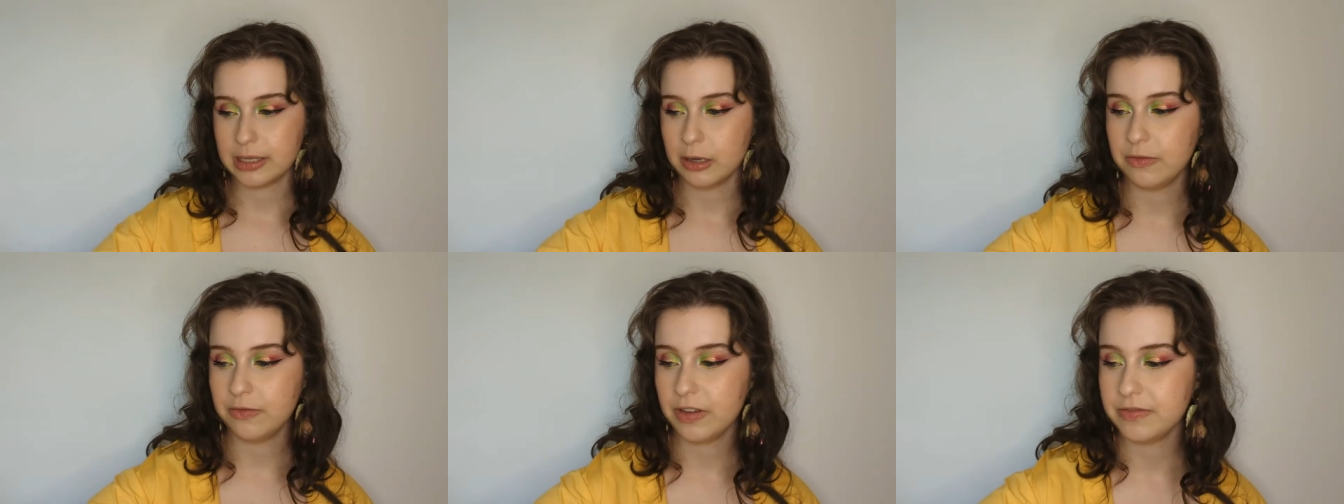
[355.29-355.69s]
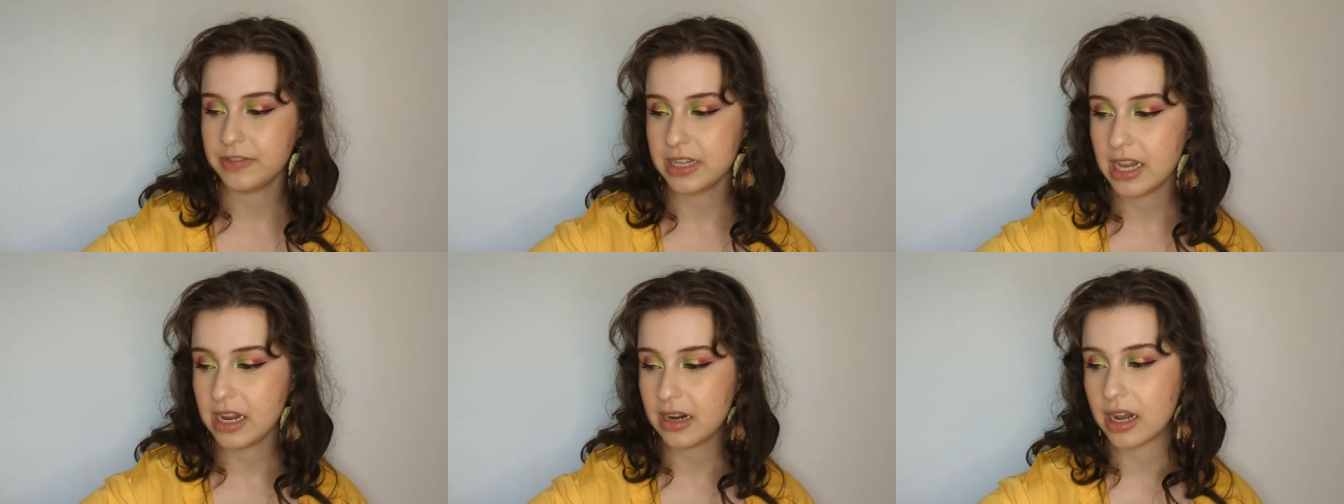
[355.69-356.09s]
So
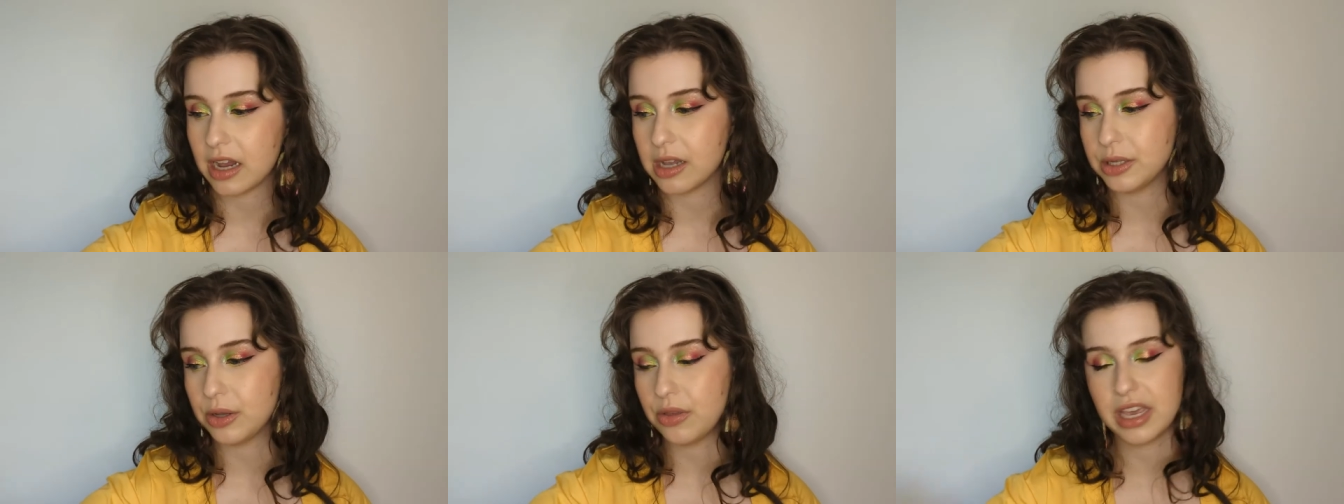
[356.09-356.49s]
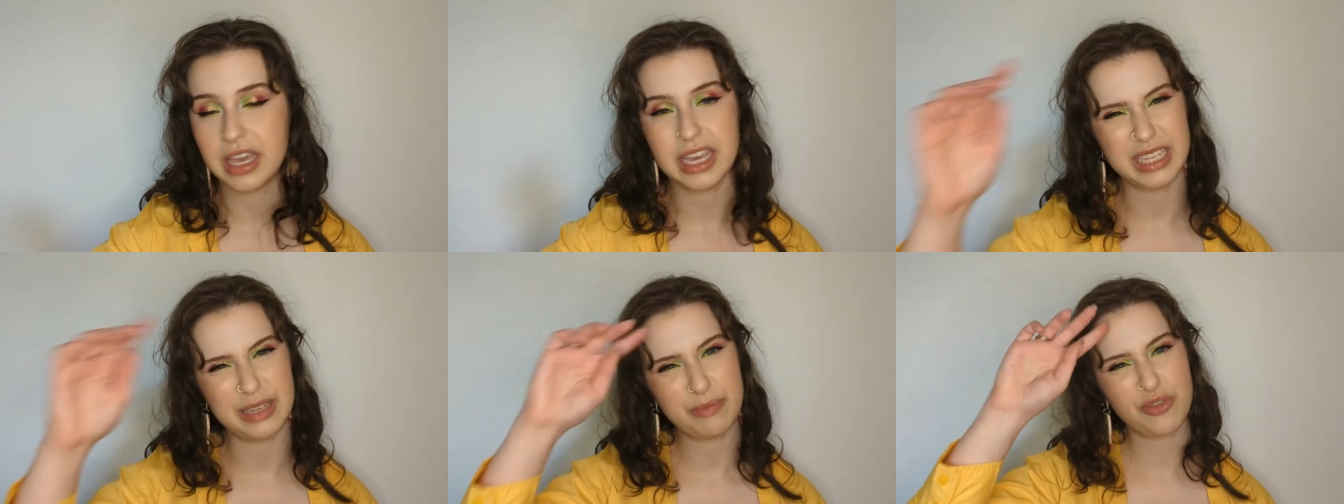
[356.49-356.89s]
fifteen, I also
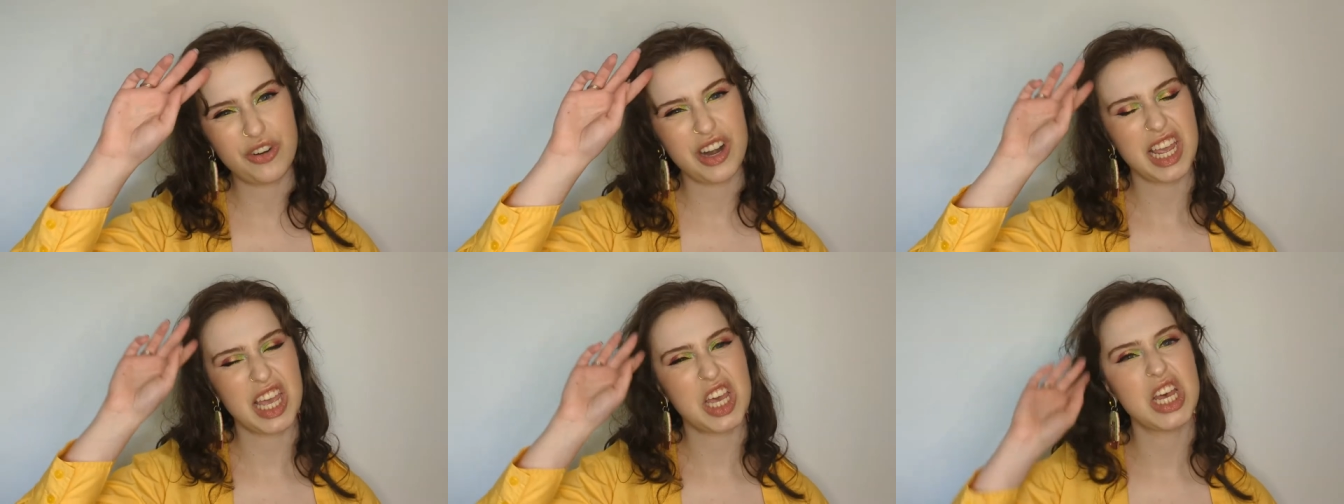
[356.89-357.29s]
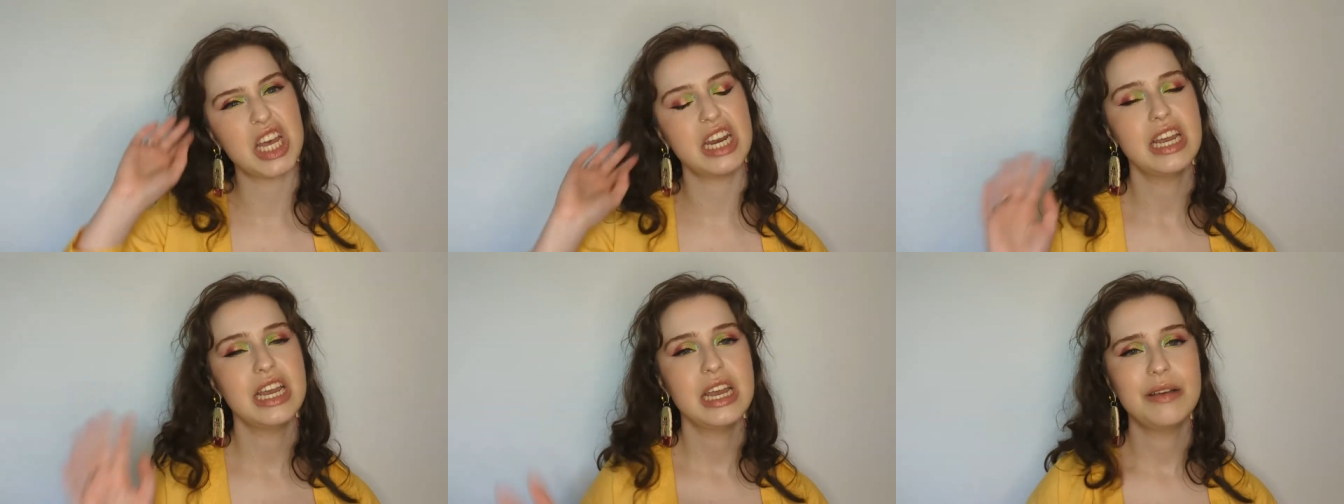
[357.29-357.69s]
think is pretty
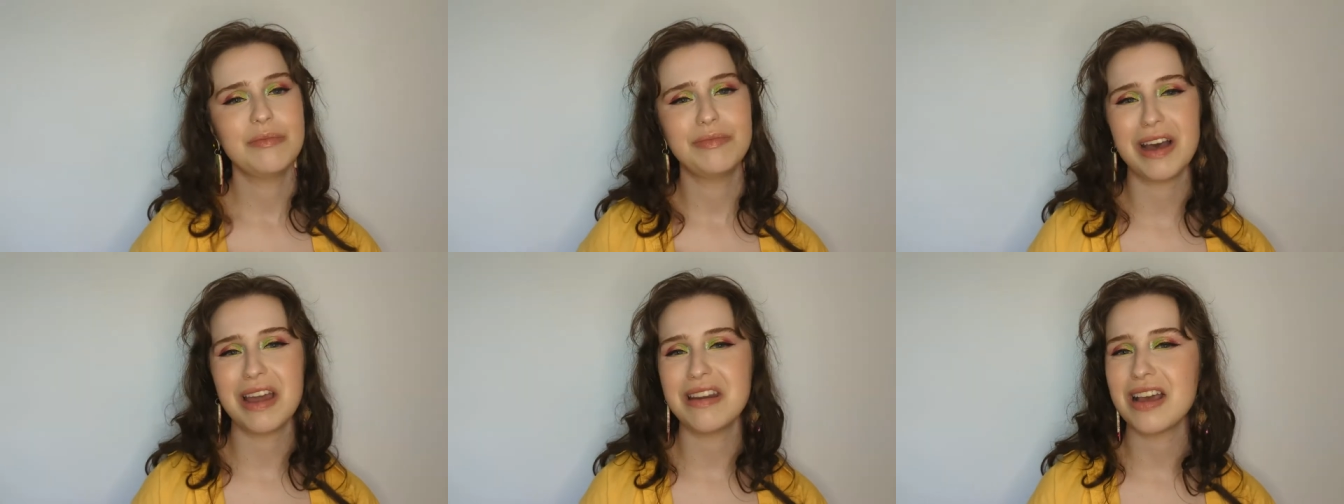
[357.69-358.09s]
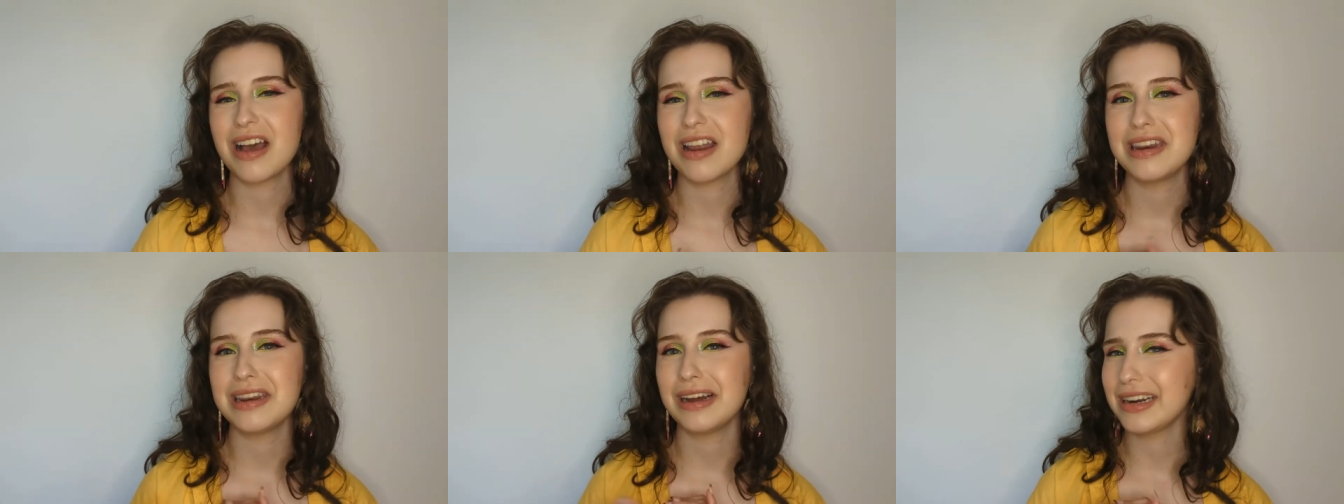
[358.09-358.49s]
good,
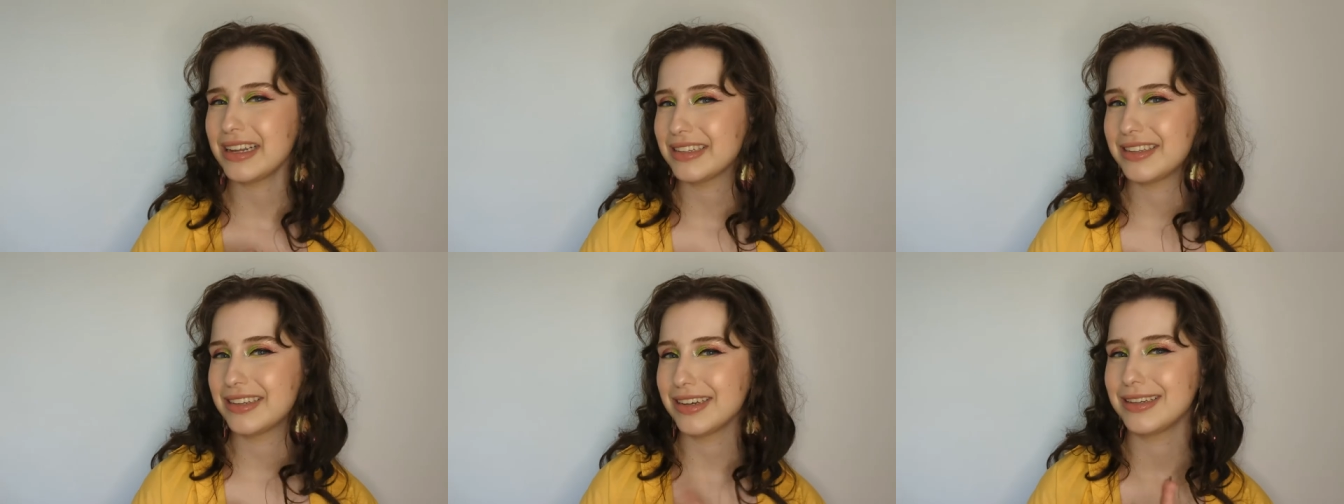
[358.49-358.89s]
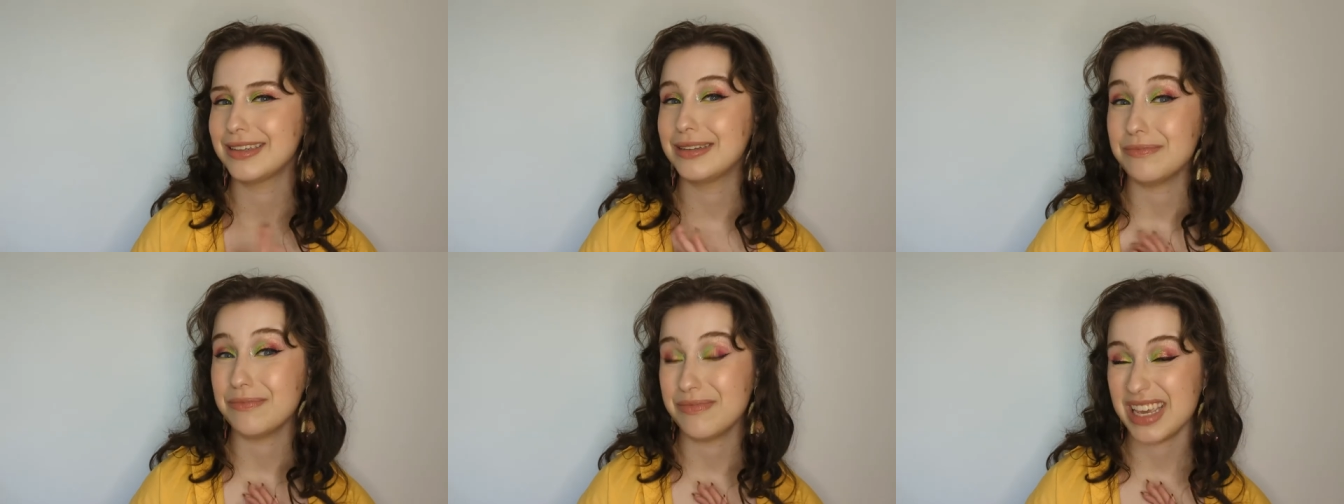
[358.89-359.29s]
but not as good
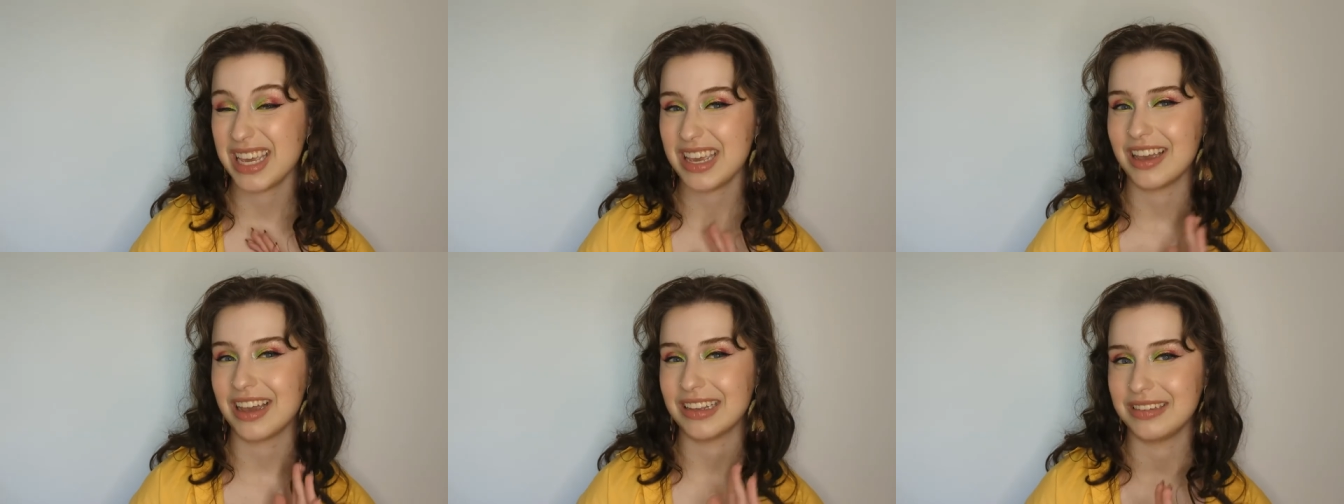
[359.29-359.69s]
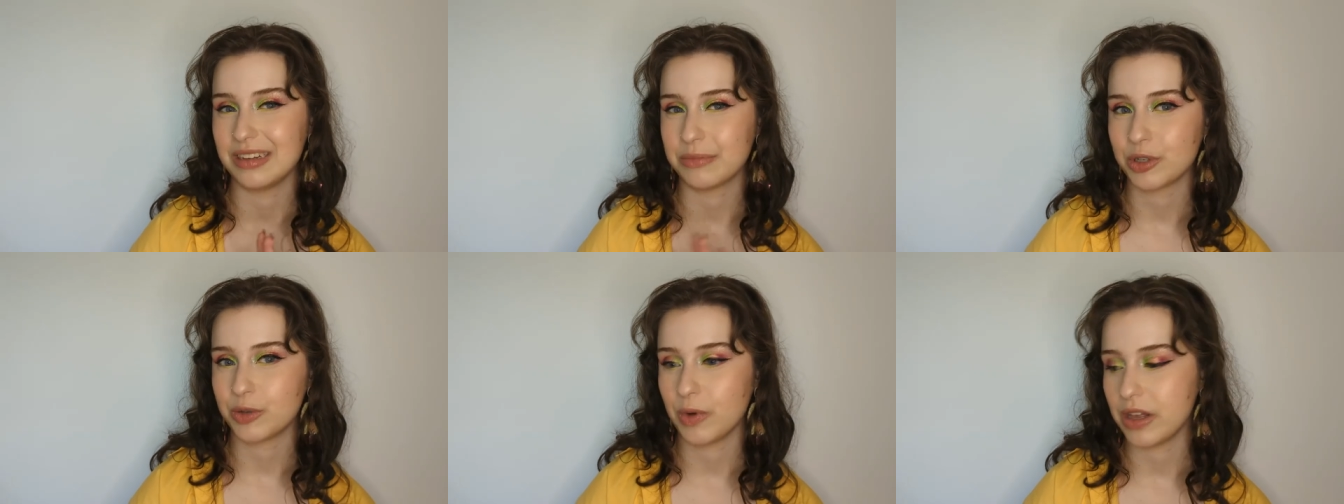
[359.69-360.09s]
to me as number